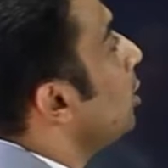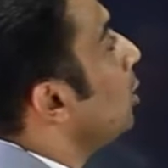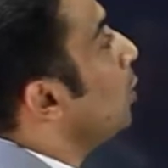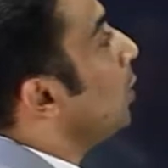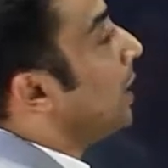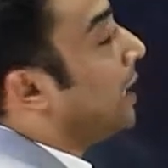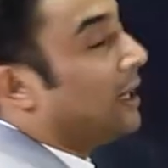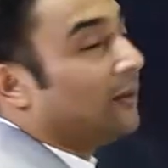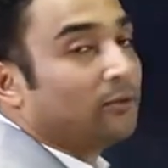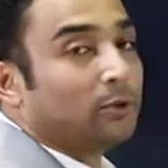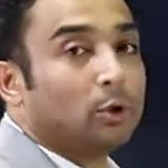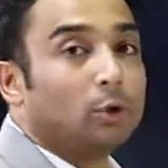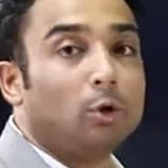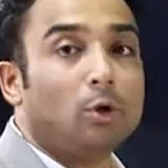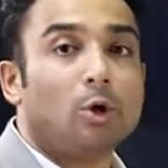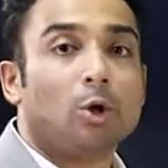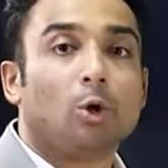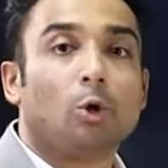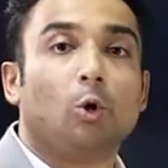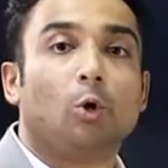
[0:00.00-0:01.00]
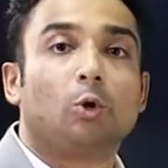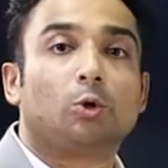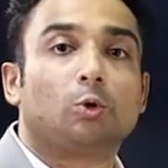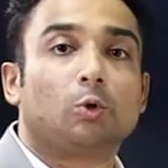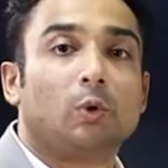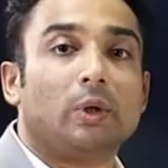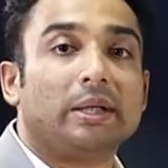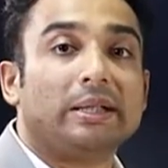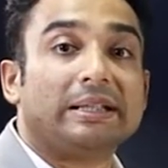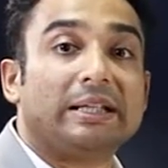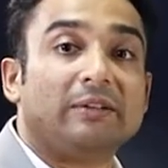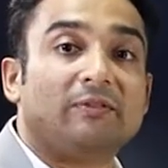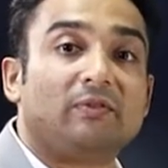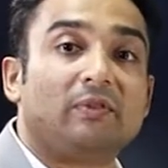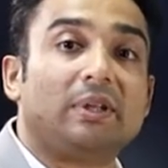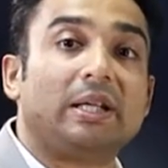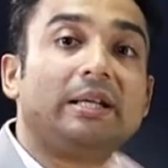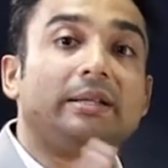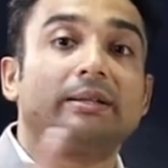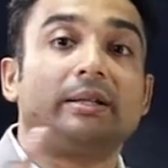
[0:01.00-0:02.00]
you have to go to a
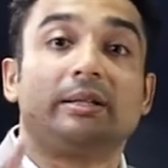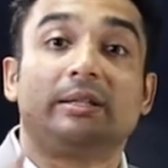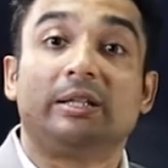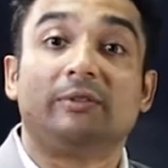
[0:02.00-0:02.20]
different,